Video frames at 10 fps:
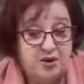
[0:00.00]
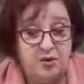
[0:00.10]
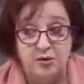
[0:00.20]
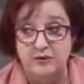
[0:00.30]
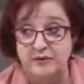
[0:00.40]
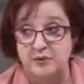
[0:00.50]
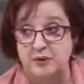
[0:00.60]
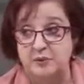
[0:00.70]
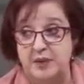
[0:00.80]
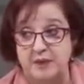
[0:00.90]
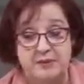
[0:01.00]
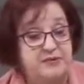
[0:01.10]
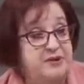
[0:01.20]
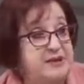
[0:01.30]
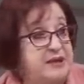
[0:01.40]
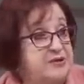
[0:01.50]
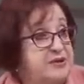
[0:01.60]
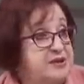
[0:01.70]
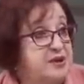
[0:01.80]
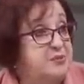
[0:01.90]
All over the world, parliamentary
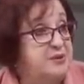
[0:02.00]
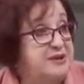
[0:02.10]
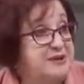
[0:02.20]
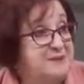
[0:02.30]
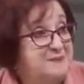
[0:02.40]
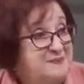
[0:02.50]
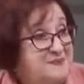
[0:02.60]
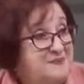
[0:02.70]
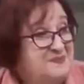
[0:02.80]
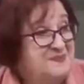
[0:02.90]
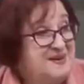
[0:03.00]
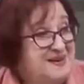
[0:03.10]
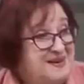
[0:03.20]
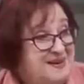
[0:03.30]
secretaries are appointed. You